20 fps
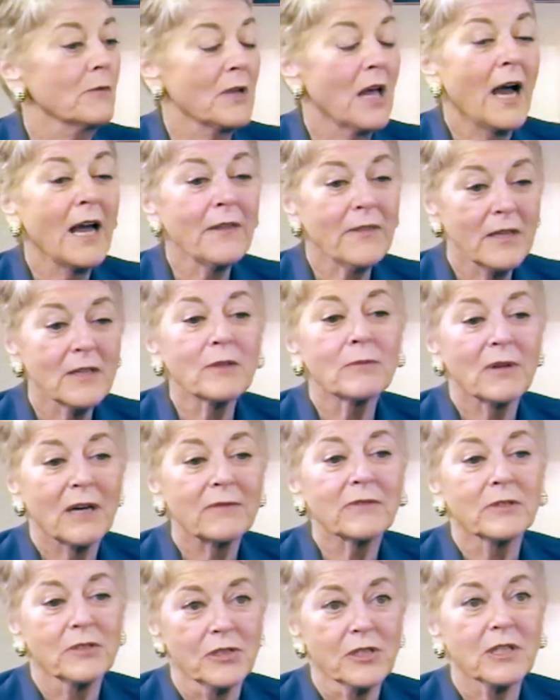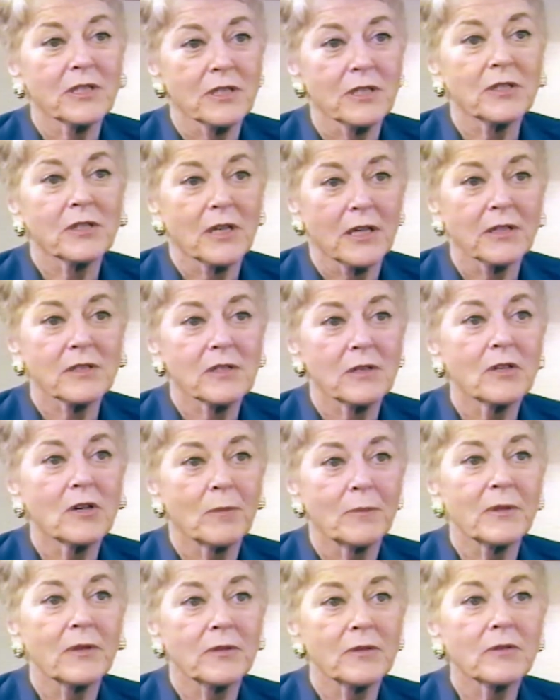I think the Reverend Jesse Jackson
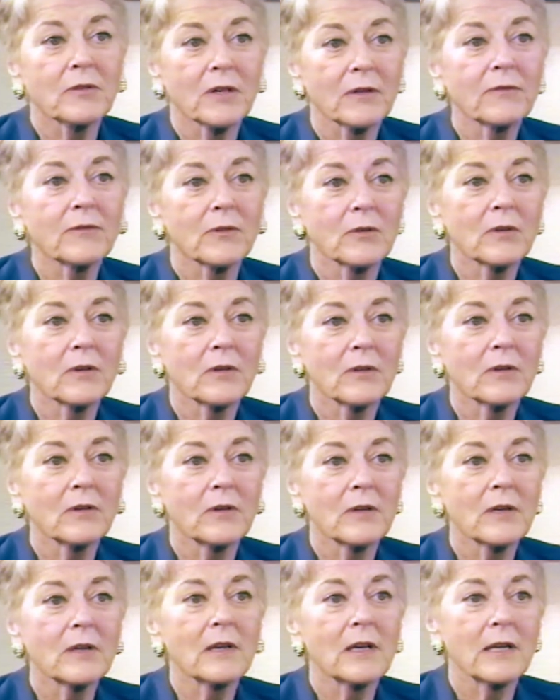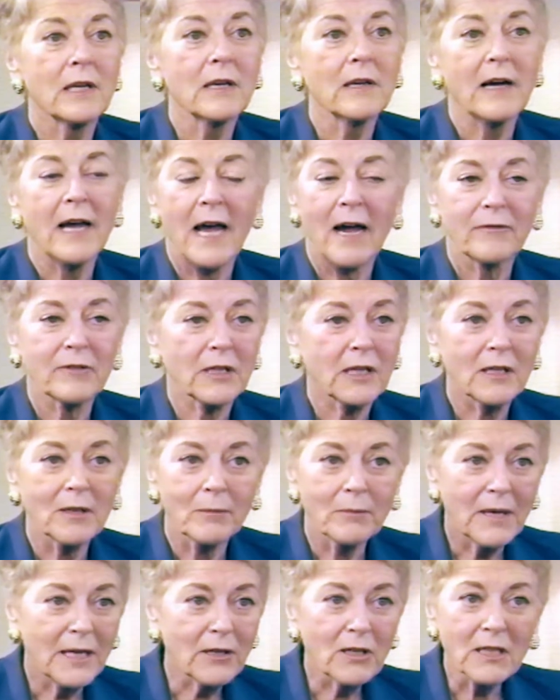opened the door for African
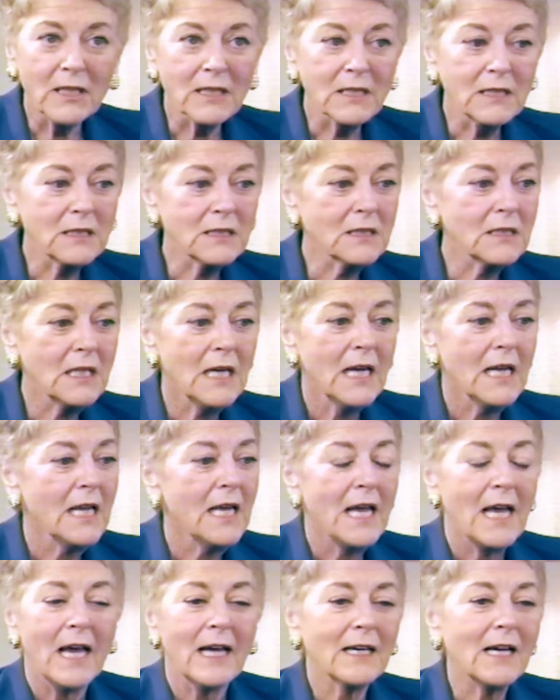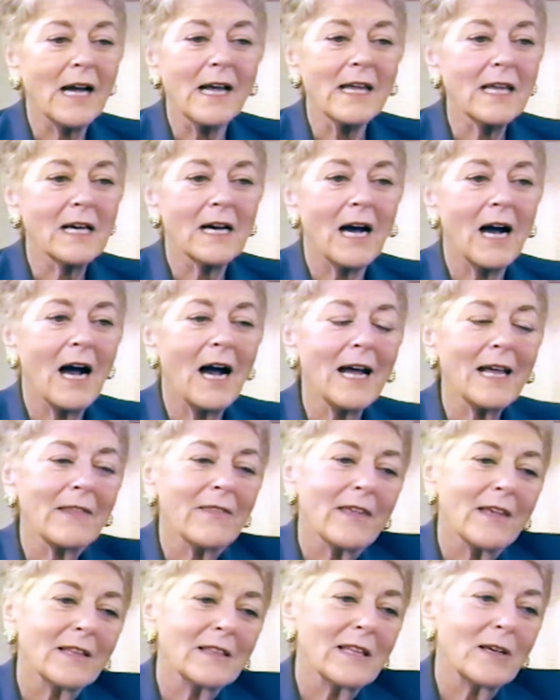Americans. Mm-hmm. And I, I
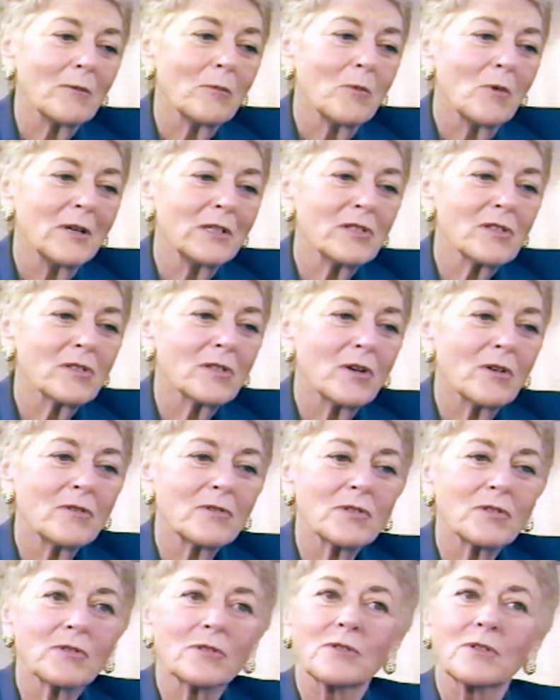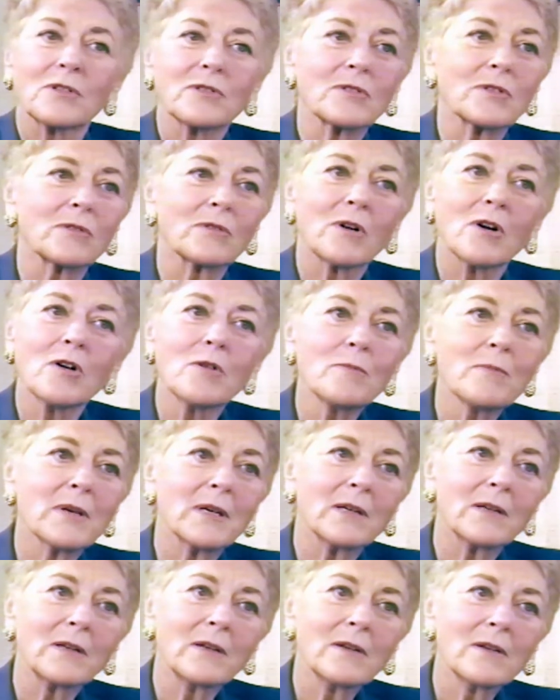think that once those doors are
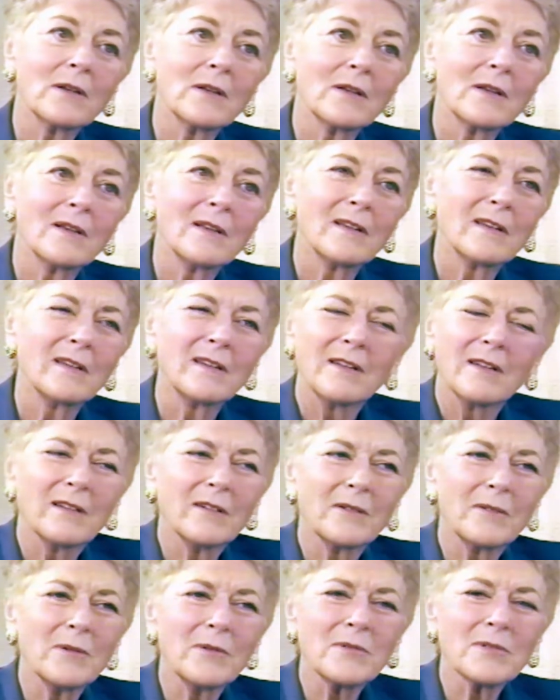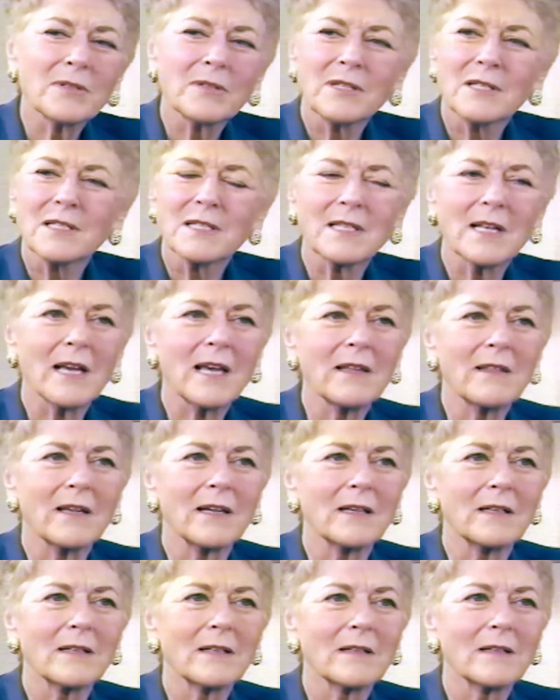opened, you know, who's going to say
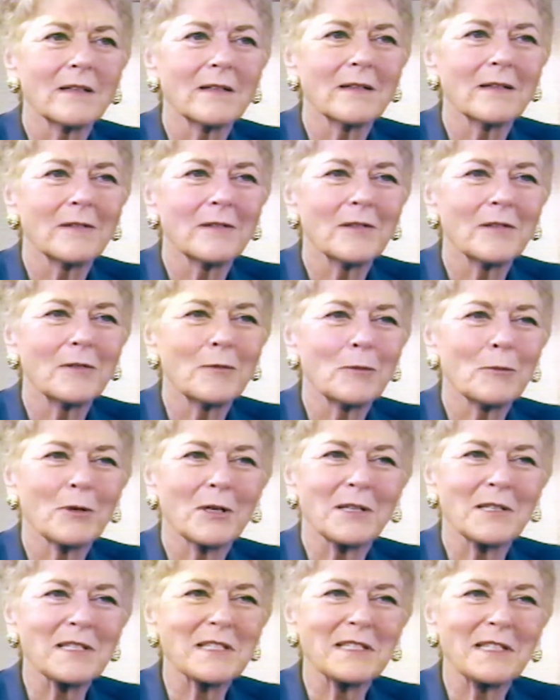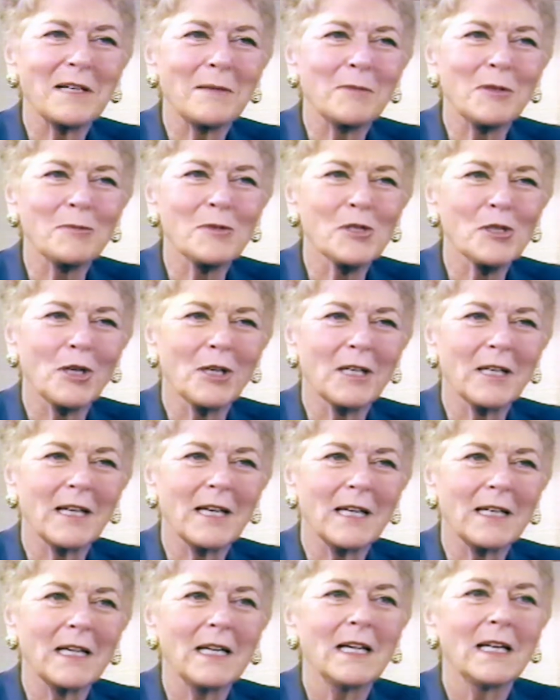that we're going to slam them shut
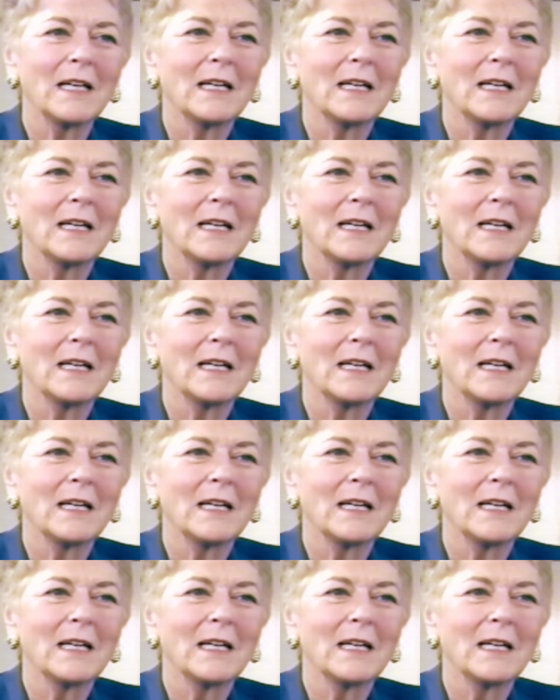again?